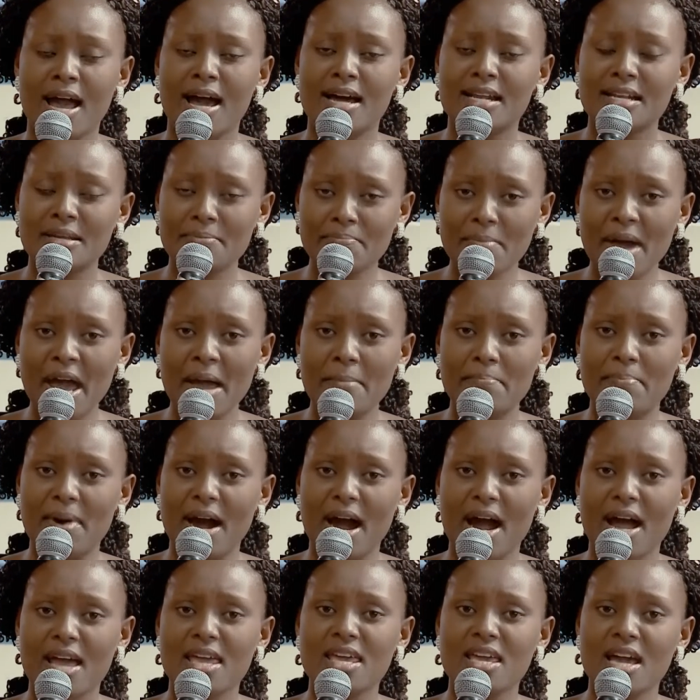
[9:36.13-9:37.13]

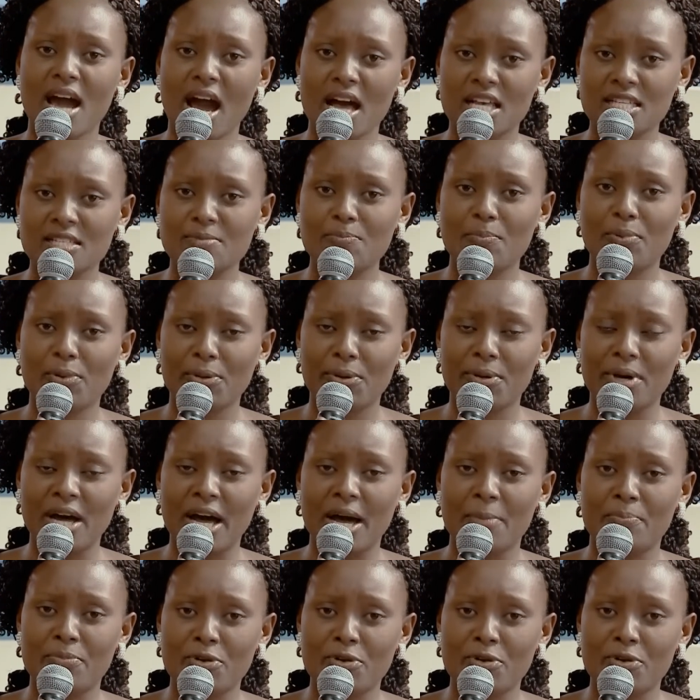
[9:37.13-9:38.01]
Remember, He has pl- uh,